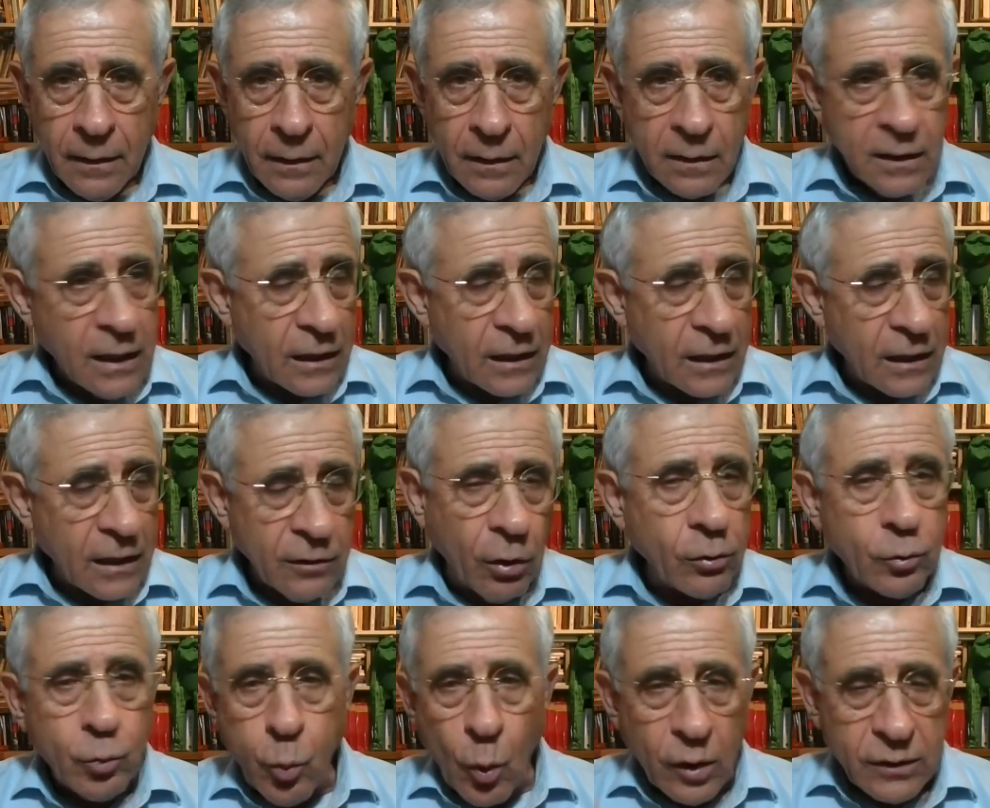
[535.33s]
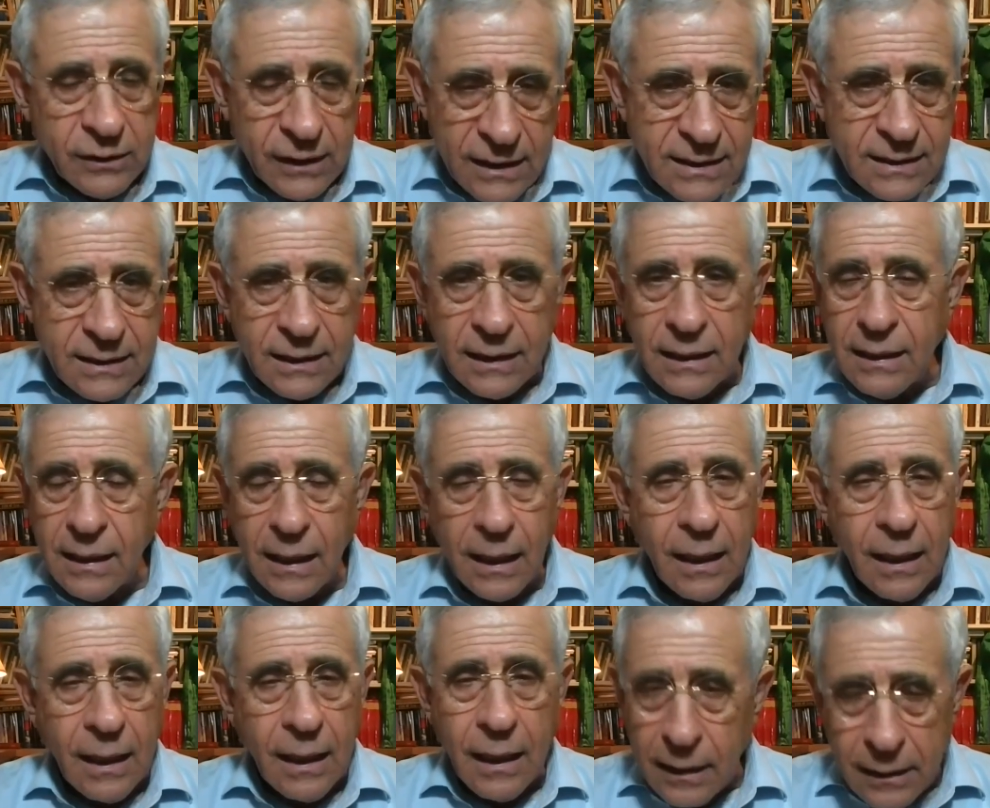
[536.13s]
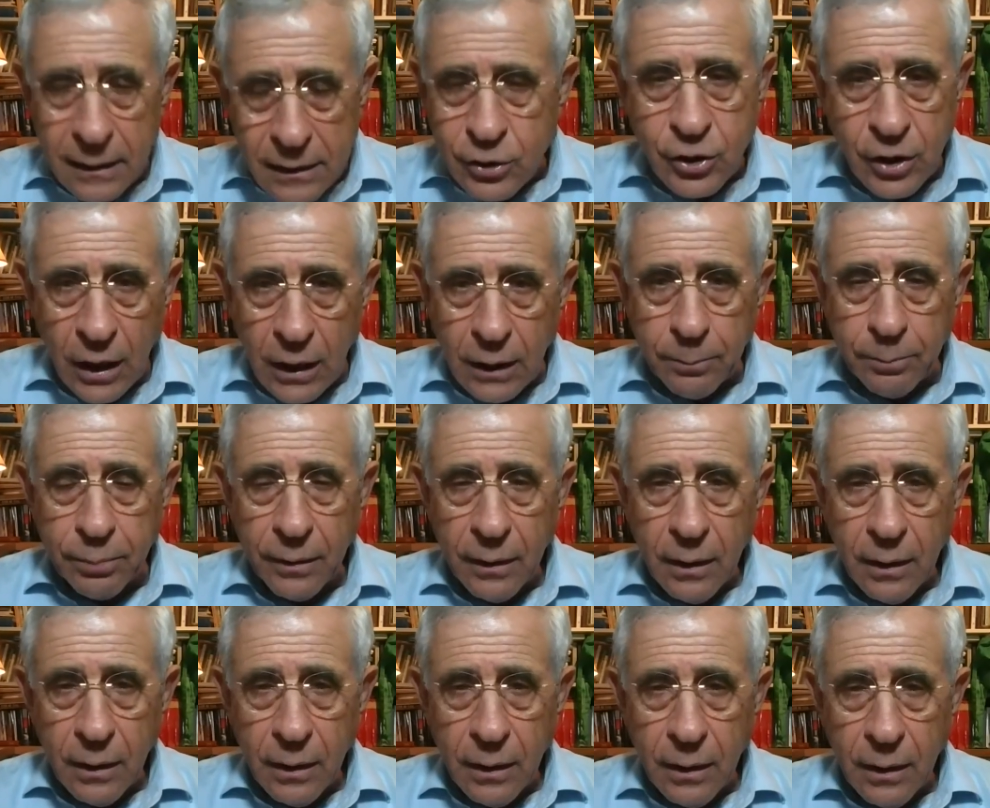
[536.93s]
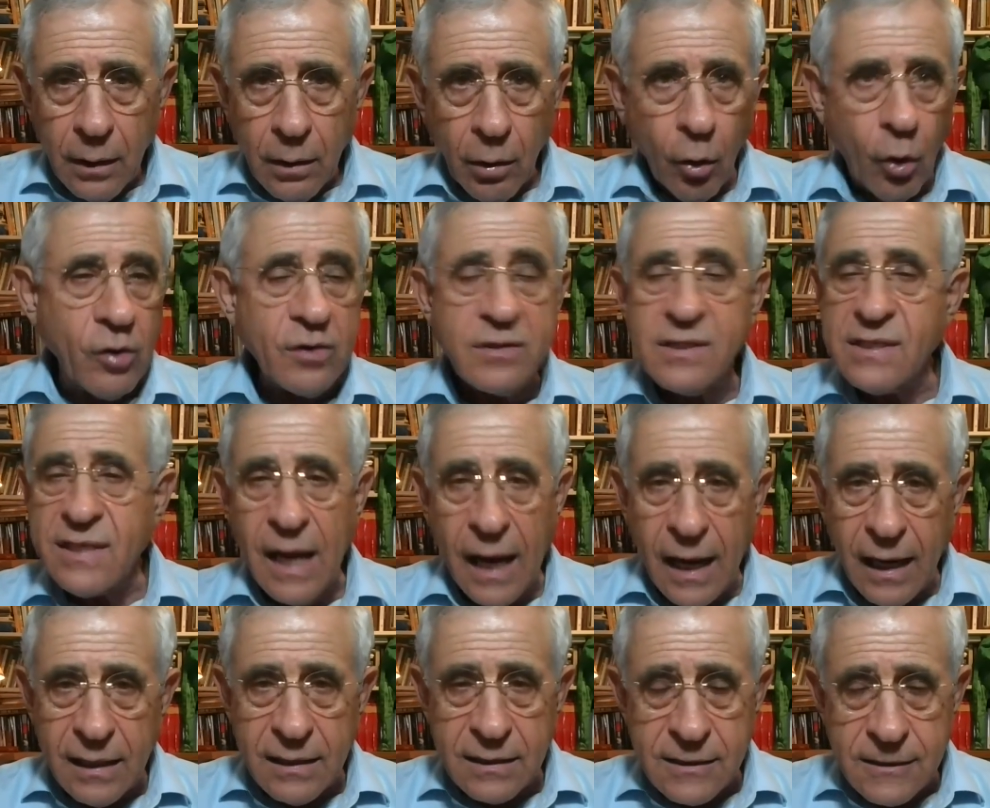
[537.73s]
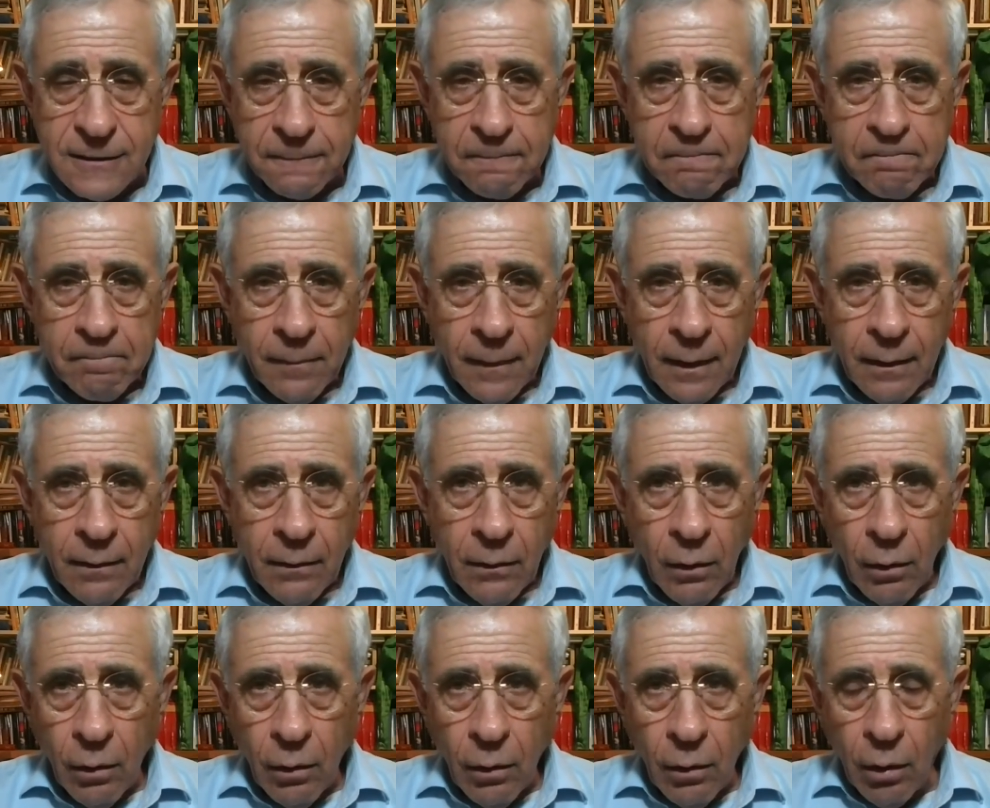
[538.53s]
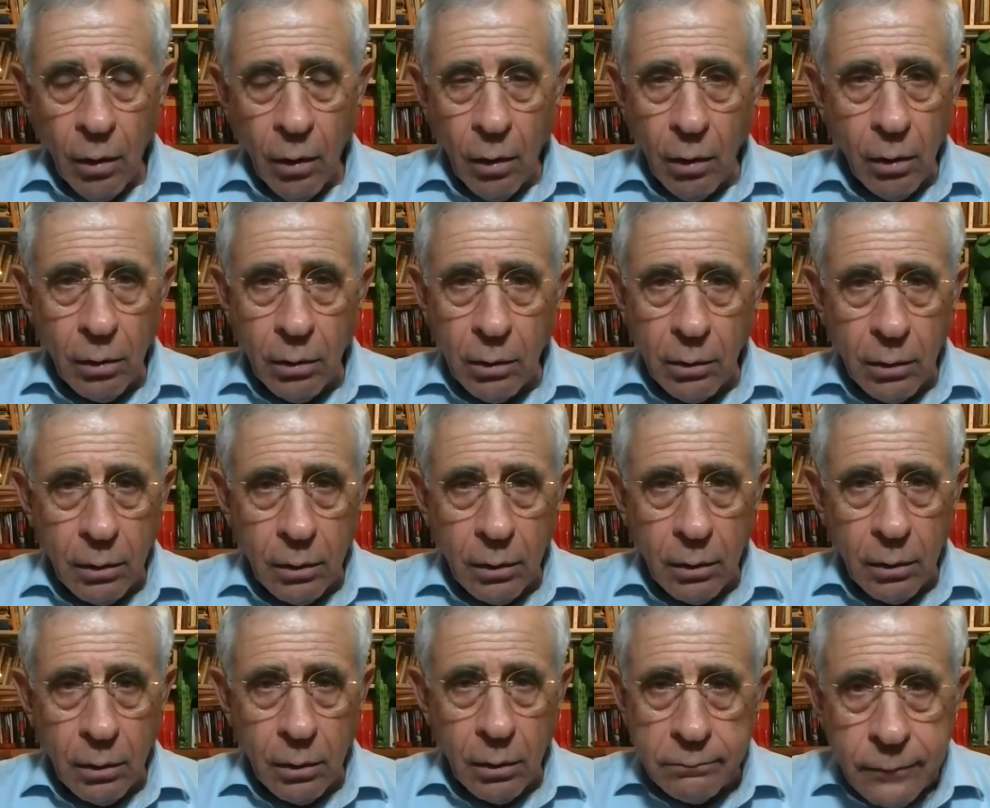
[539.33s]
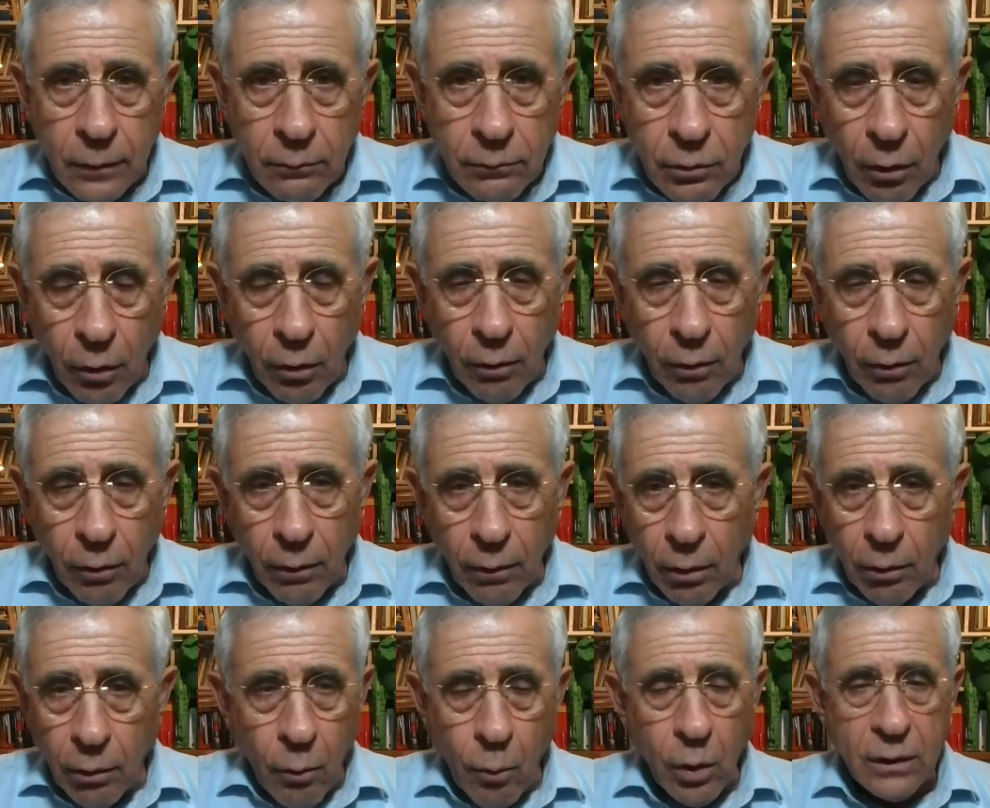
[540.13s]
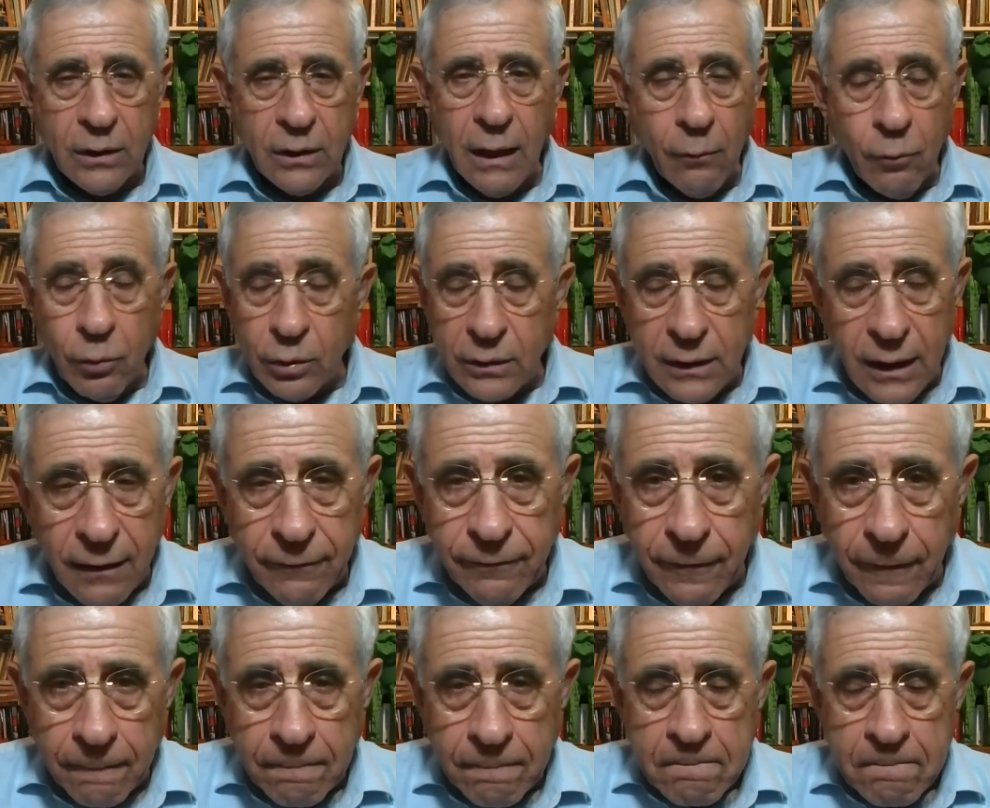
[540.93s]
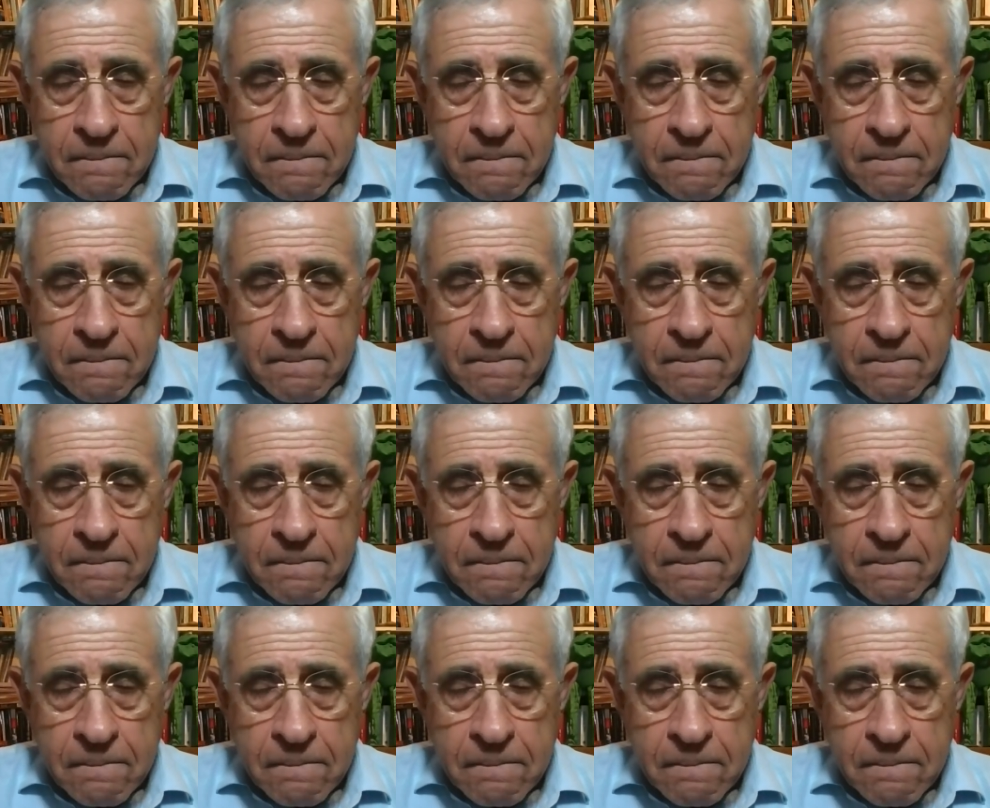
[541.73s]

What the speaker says: they don't want us in any shape or size or whatever.